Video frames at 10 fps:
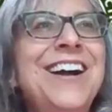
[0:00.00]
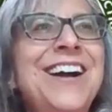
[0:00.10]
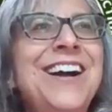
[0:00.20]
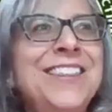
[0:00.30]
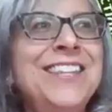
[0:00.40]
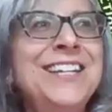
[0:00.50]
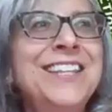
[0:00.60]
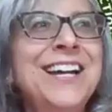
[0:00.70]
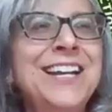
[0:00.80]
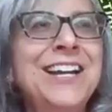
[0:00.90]
I think
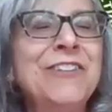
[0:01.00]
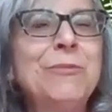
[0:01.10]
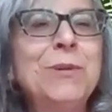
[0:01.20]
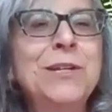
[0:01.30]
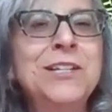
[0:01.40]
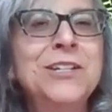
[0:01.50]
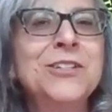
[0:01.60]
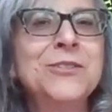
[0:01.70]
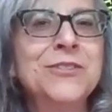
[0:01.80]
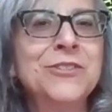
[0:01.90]
that everybody
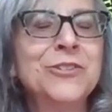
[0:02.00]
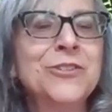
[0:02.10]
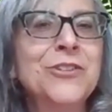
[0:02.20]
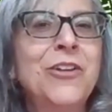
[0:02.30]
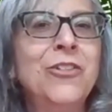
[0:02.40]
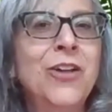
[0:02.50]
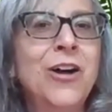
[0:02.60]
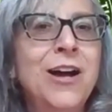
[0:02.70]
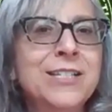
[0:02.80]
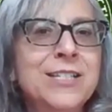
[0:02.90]
could learn a
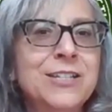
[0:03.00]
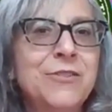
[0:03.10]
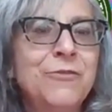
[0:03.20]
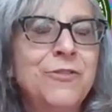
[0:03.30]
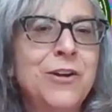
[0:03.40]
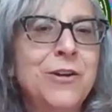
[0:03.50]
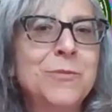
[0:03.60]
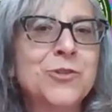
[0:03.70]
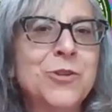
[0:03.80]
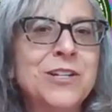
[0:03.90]
lot
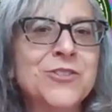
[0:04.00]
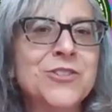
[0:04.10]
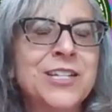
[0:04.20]
from trainers